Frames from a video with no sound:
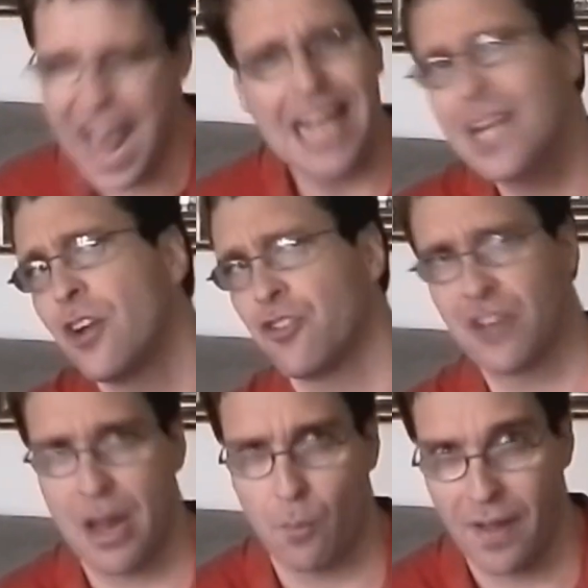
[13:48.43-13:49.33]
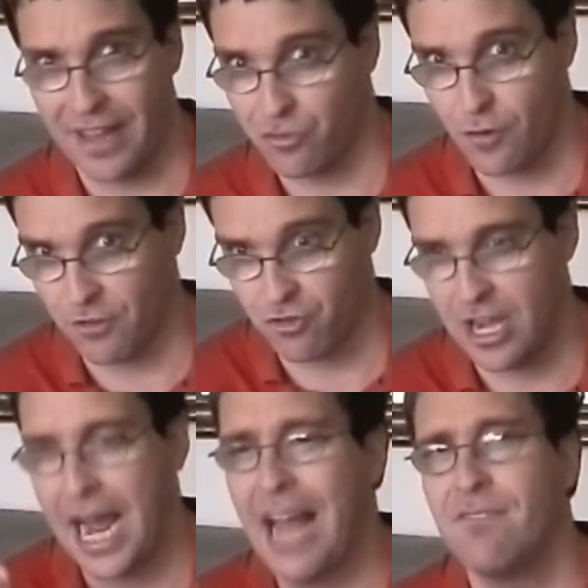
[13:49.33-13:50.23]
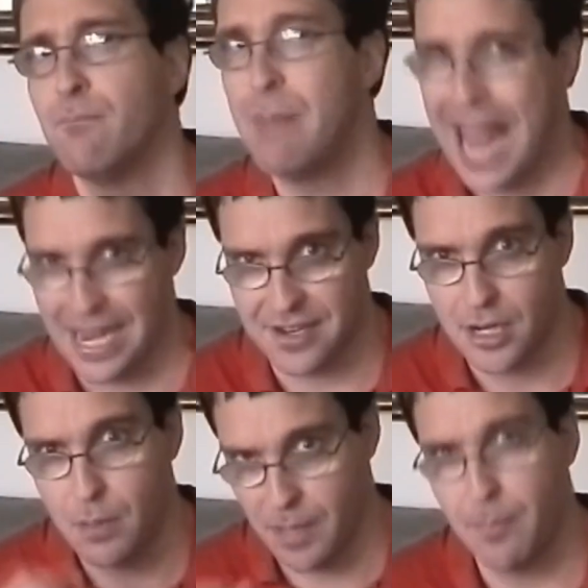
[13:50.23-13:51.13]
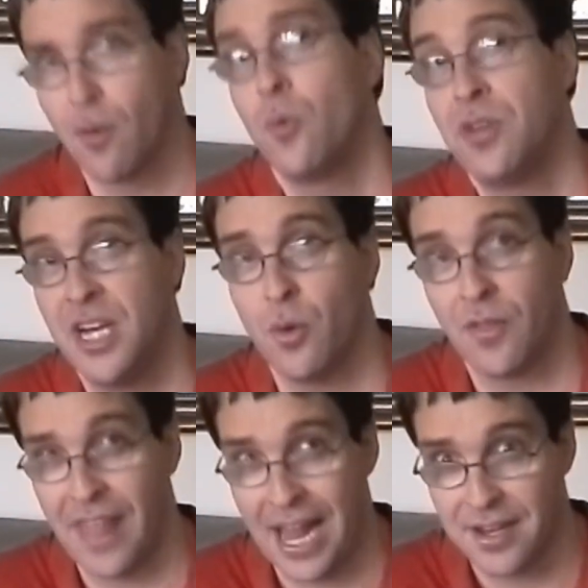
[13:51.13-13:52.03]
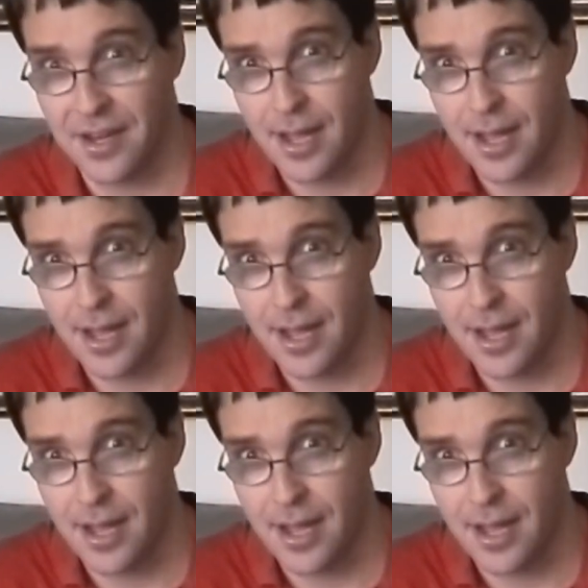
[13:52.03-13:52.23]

I can understand why that's frustrating. I've met people who deal with that,